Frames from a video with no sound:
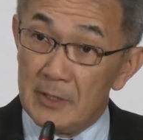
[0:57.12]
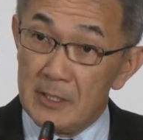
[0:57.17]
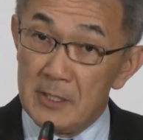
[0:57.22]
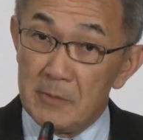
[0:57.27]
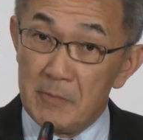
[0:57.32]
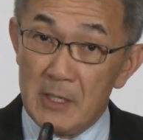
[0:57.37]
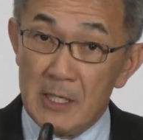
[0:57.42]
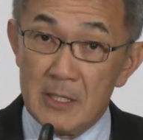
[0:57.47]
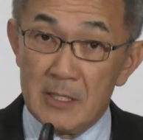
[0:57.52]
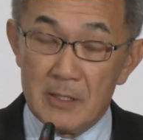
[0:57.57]

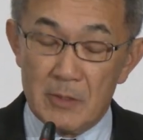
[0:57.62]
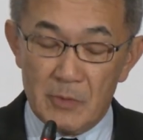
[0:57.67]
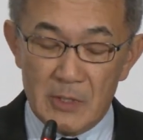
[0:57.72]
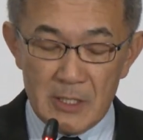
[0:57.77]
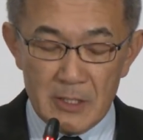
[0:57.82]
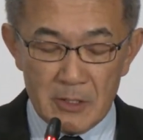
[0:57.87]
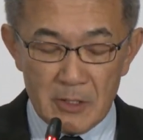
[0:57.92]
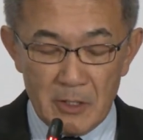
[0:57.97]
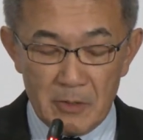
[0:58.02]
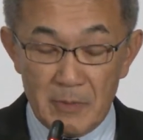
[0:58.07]
this means
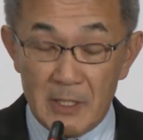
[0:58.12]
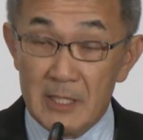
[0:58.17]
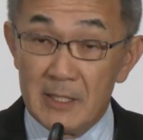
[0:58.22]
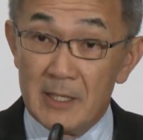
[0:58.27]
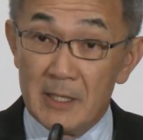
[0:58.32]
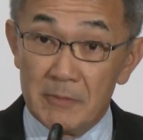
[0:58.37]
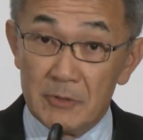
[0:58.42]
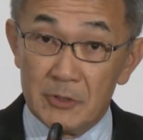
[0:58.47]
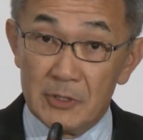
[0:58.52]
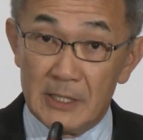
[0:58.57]
it's going to be
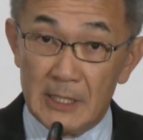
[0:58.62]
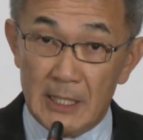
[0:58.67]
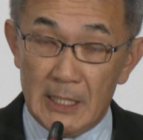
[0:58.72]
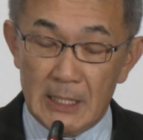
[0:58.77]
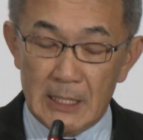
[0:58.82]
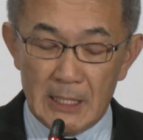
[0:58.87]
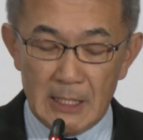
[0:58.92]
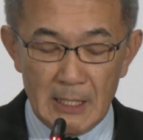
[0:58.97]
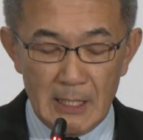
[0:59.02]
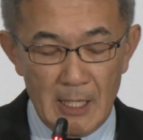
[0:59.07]
double
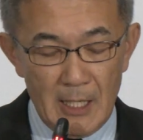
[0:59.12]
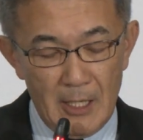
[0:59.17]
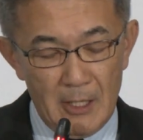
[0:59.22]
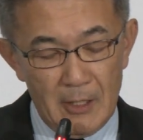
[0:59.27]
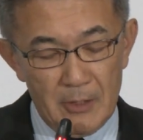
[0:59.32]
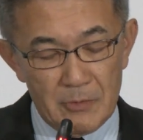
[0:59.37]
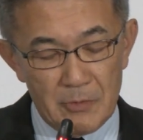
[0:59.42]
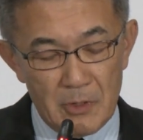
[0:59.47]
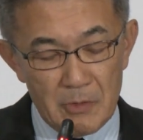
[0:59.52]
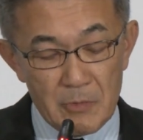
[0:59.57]
daily
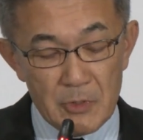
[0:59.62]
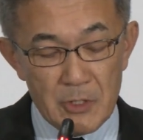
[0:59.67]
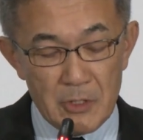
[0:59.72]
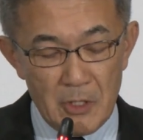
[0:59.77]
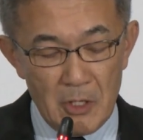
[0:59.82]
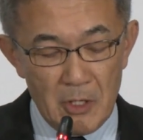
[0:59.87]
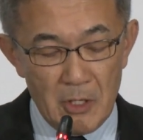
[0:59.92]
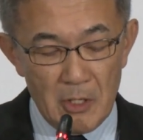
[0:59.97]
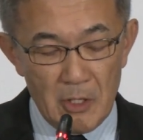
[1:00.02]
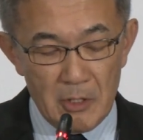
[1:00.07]
from
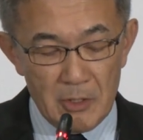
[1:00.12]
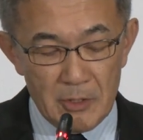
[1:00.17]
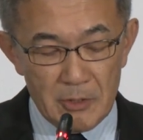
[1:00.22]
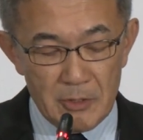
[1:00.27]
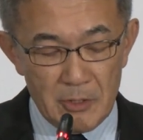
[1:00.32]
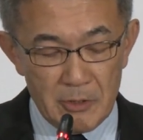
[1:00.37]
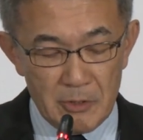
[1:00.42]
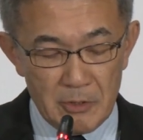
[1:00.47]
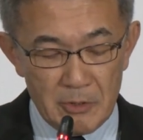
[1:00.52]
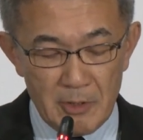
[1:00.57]
Seoul
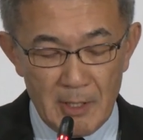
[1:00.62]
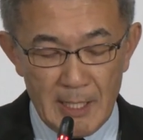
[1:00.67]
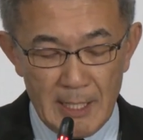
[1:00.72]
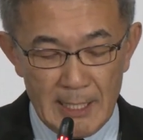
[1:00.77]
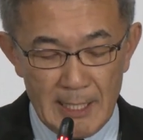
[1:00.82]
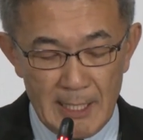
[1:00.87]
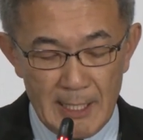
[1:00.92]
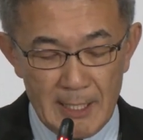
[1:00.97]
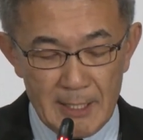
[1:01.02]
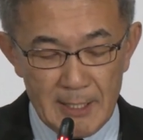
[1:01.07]
to
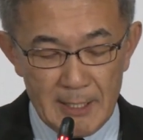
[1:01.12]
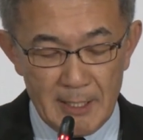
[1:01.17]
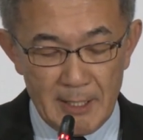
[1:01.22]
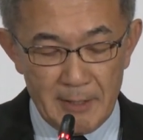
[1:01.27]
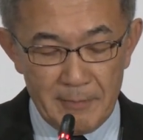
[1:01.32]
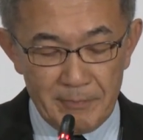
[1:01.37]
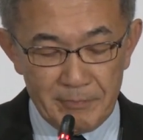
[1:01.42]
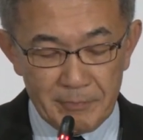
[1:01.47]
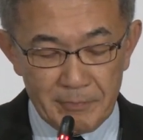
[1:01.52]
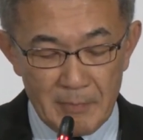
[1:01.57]

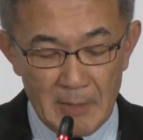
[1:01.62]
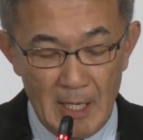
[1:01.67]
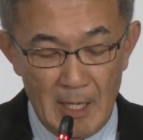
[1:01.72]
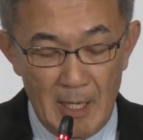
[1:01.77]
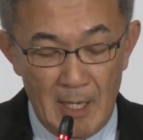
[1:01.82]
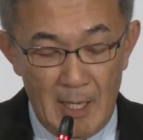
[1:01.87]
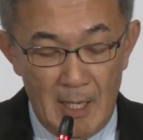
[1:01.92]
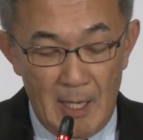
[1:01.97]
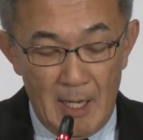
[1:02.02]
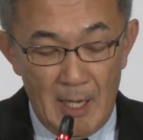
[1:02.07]
Atlanta,
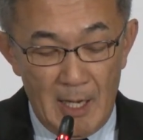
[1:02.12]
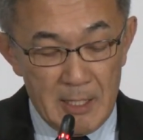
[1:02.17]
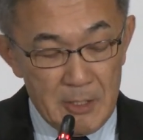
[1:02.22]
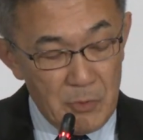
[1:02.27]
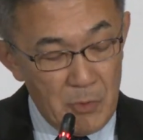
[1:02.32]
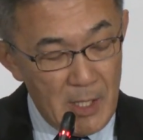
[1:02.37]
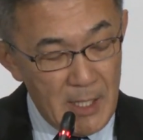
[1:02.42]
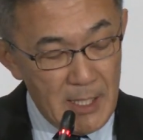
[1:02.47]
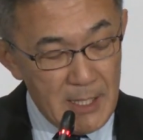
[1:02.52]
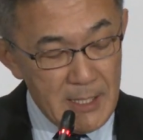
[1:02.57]

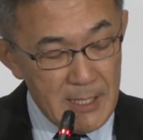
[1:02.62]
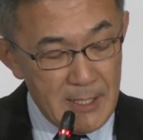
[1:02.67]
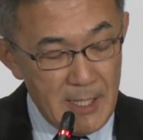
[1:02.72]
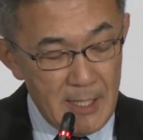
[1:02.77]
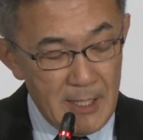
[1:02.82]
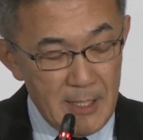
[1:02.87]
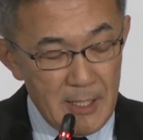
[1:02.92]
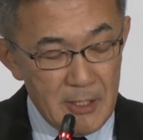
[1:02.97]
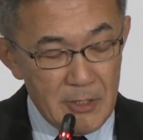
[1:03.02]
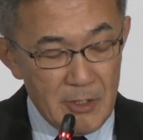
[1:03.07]
as well as
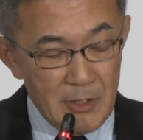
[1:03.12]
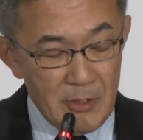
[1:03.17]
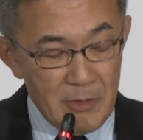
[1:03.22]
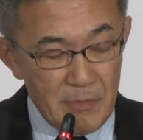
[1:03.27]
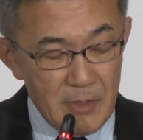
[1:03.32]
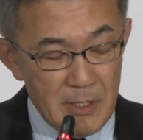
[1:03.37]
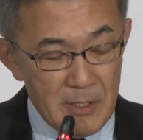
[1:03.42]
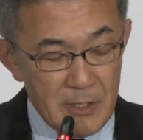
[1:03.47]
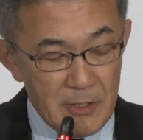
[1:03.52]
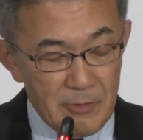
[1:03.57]
daily
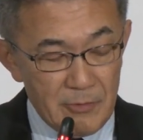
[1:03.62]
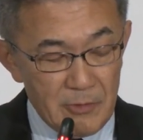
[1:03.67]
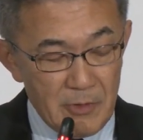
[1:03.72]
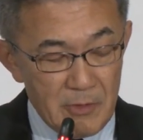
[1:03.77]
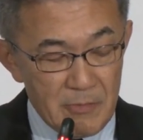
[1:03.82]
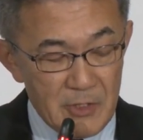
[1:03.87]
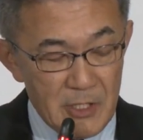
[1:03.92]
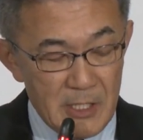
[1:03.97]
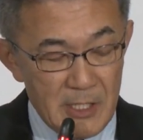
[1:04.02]
service from